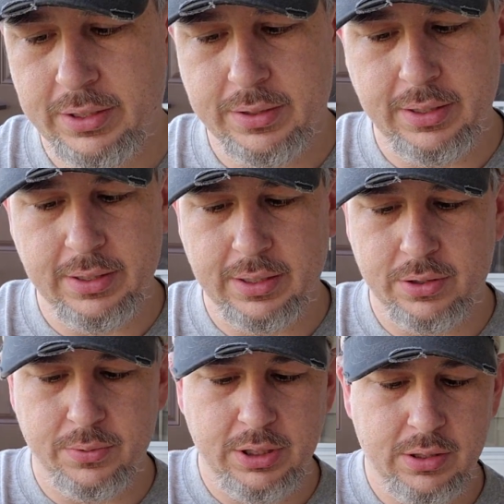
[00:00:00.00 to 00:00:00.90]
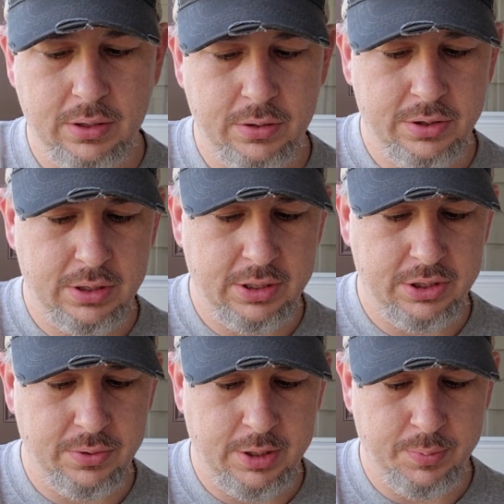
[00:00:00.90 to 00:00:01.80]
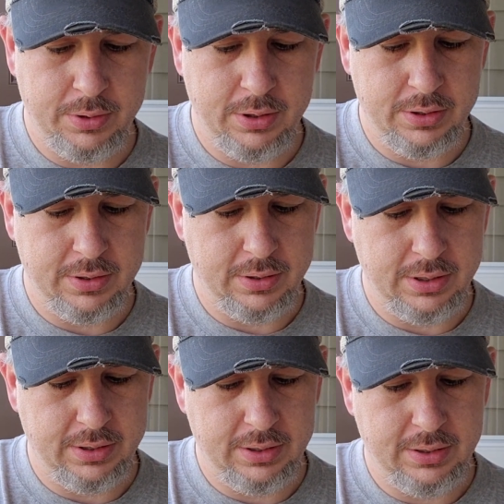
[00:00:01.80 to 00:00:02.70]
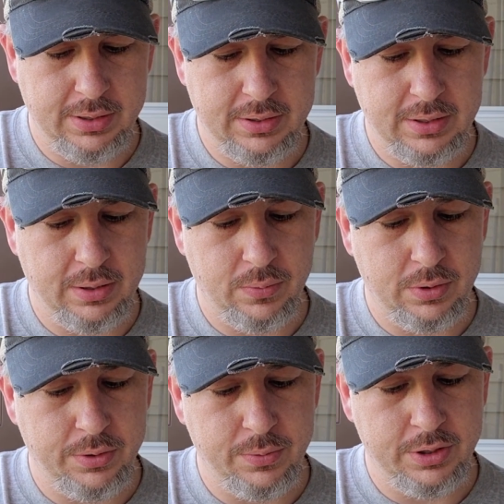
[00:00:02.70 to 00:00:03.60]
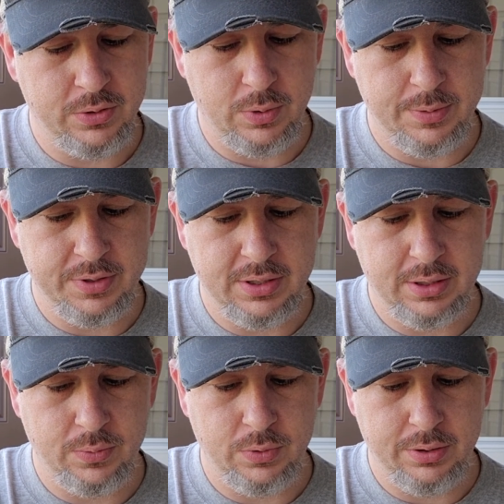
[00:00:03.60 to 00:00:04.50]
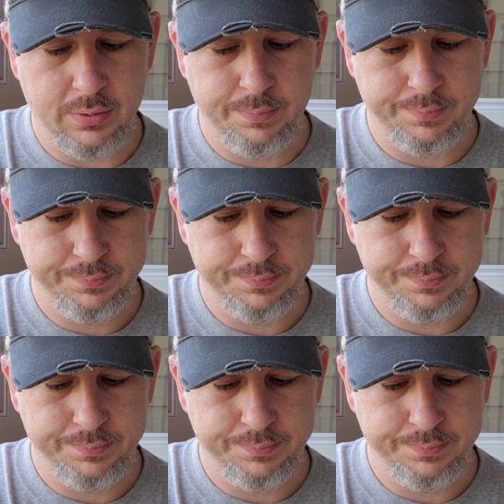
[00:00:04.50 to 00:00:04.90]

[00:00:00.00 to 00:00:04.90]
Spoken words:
They got a great color selection, Rapala does, and I think that's kind of one of the reasons why I'm sticking with them.